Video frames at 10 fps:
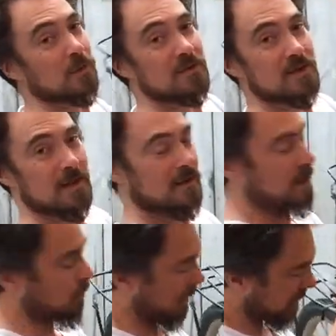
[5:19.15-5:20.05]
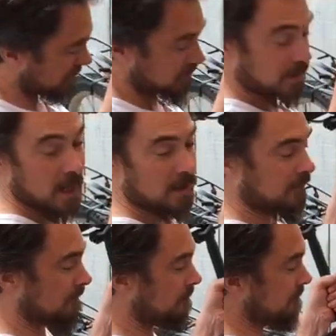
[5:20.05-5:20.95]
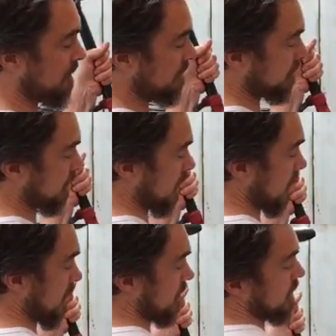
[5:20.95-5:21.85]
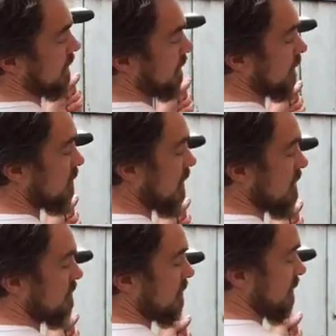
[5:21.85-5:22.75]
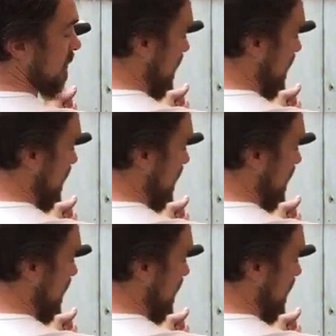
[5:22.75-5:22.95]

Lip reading: I would say that weighs about 15 kilograms.